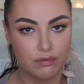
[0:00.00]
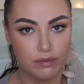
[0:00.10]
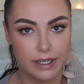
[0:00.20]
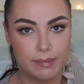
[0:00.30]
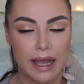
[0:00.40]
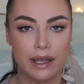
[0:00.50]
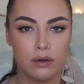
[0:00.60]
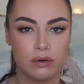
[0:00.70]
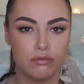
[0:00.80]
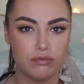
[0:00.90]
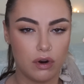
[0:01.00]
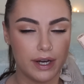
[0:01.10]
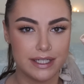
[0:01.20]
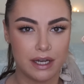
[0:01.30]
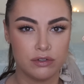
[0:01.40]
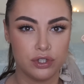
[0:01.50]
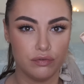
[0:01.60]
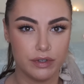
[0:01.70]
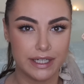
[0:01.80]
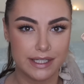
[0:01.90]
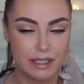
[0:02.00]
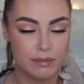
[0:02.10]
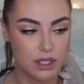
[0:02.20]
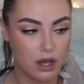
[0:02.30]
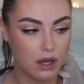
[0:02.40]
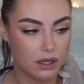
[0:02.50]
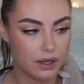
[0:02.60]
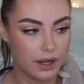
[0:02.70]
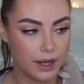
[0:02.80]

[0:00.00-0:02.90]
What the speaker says: really pale right down to really deep dark,